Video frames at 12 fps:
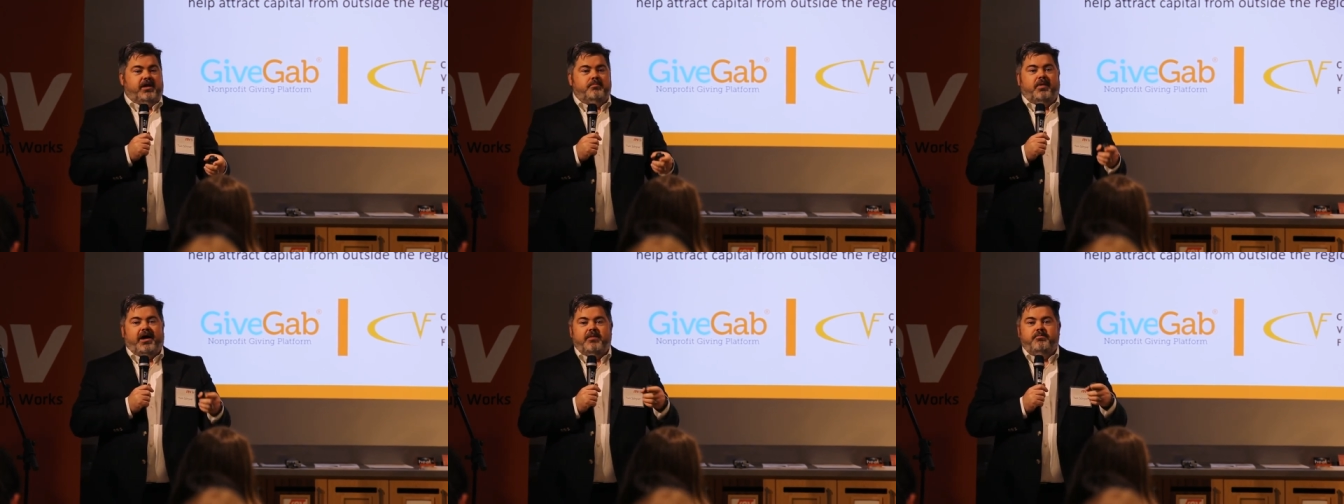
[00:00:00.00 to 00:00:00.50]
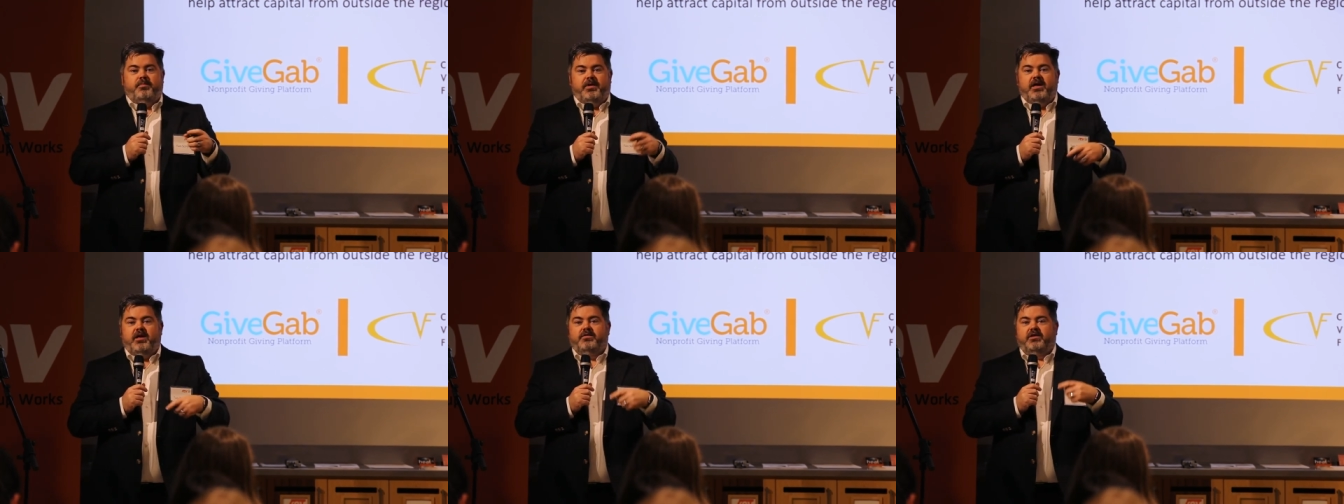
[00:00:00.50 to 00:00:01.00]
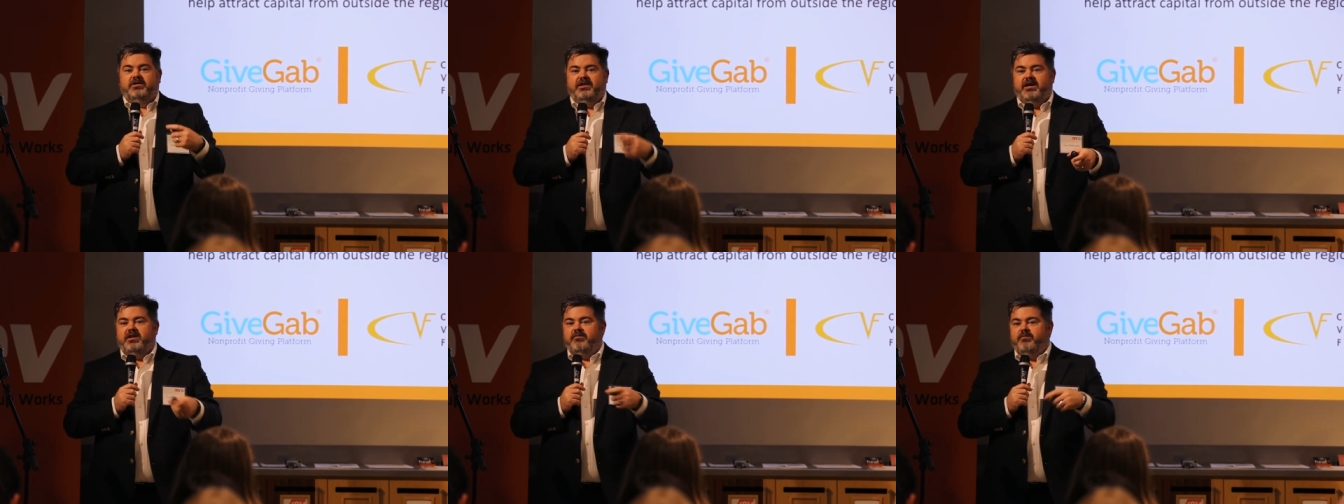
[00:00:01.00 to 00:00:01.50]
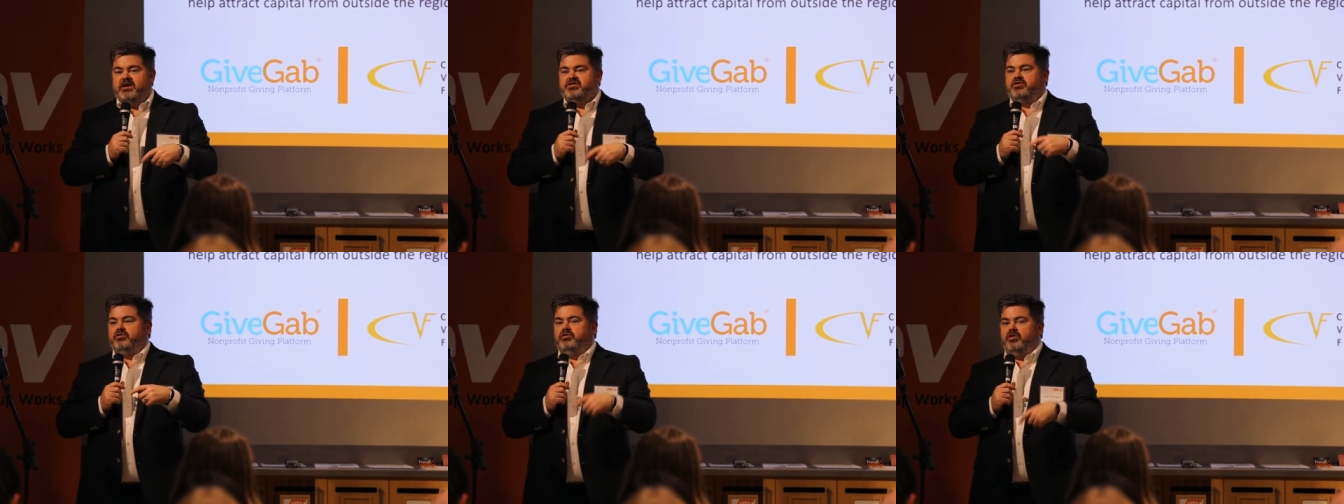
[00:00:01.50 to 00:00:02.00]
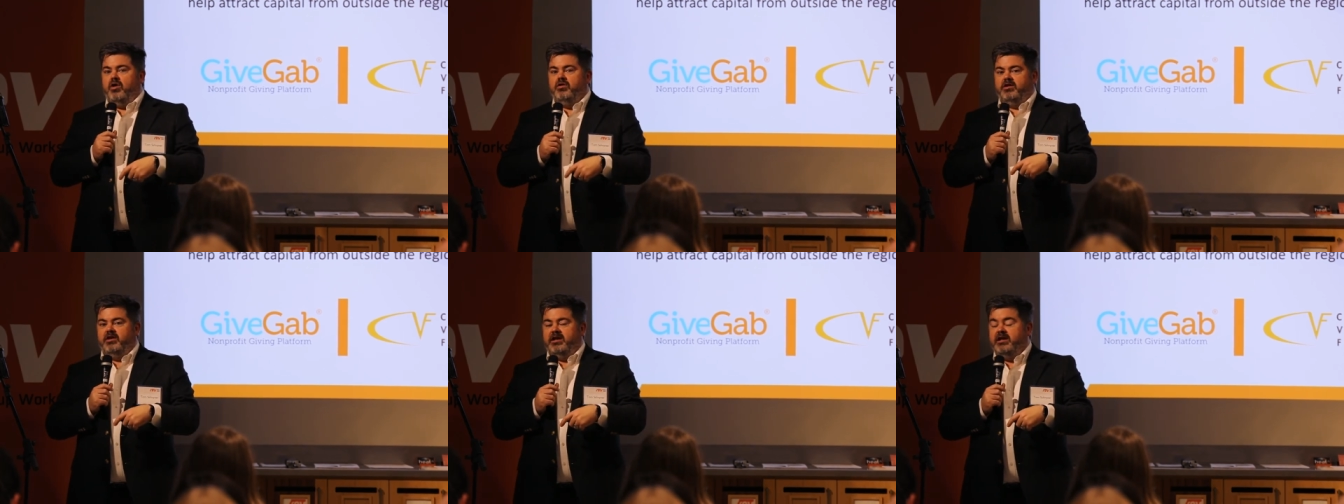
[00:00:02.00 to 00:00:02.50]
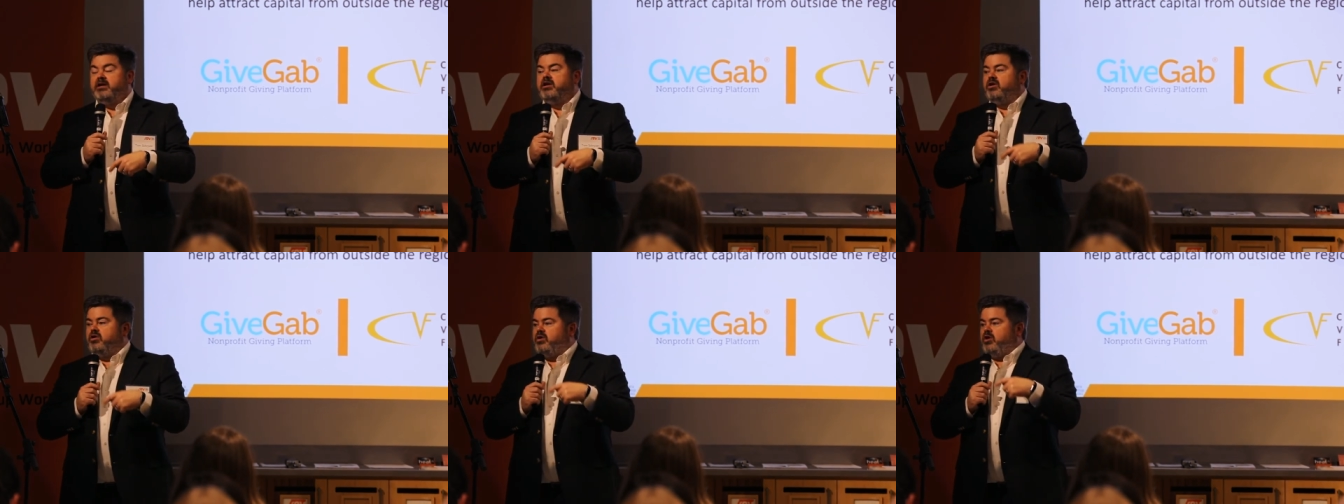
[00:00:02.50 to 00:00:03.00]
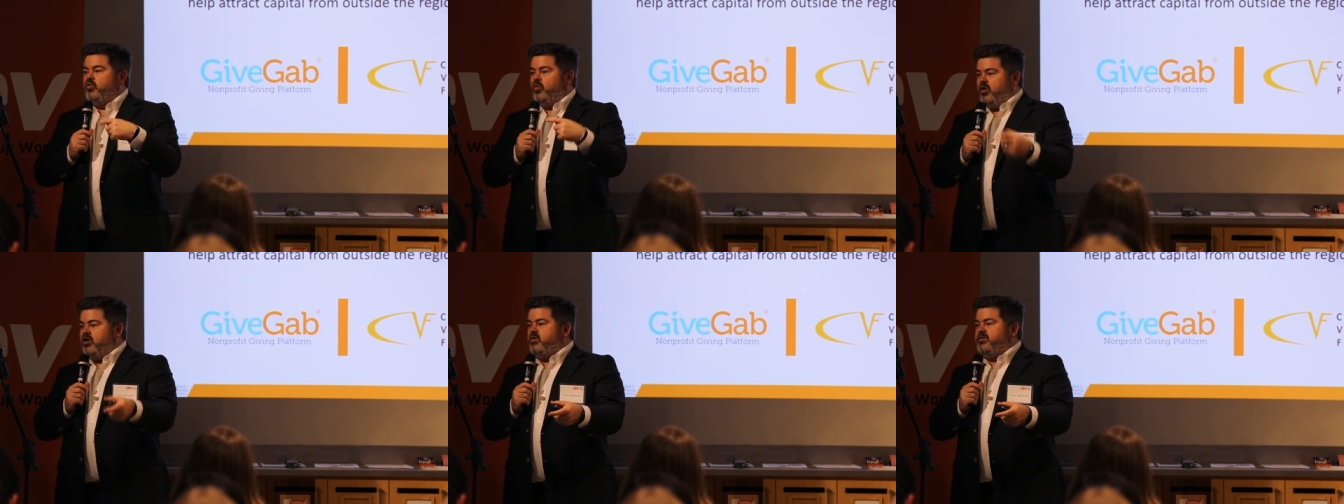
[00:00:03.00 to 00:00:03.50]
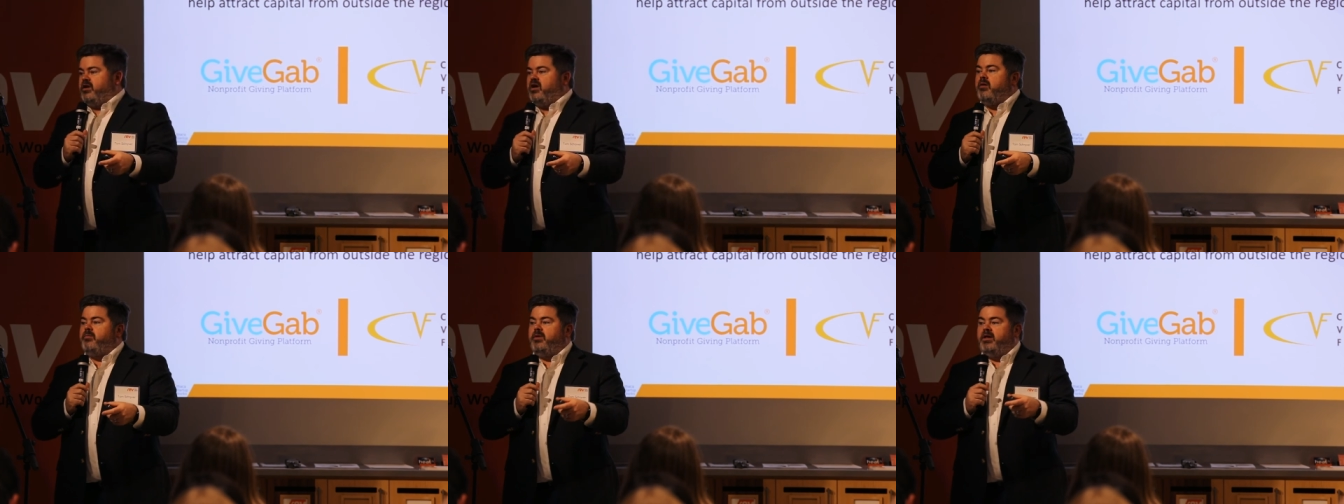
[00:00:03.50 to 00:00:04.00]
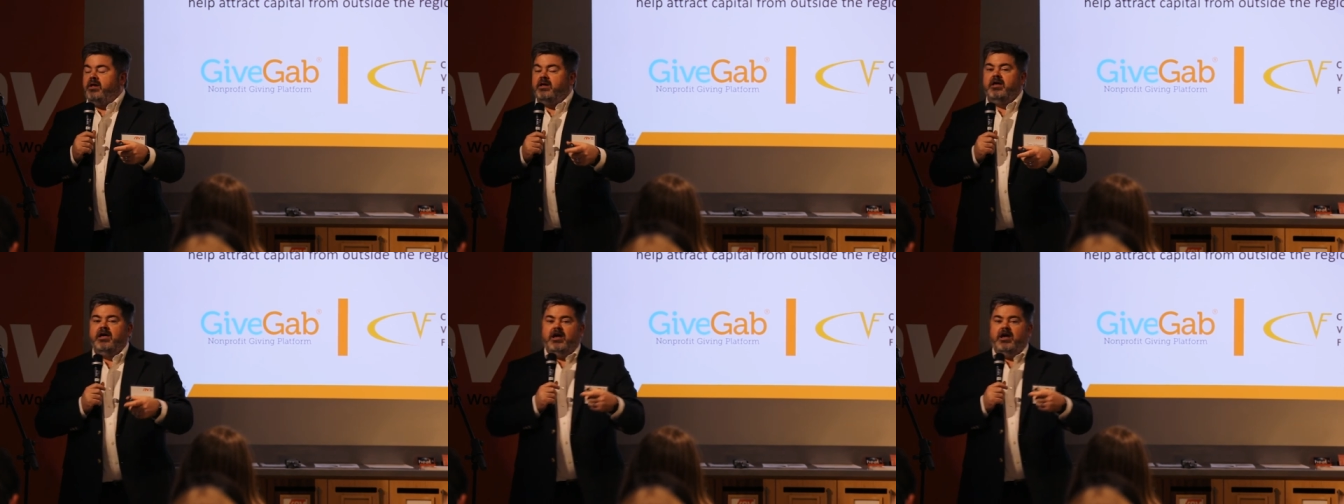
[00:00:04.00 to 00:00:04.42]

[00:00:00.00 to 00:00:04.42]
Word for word: And by being the lead investor locally who could work with the company,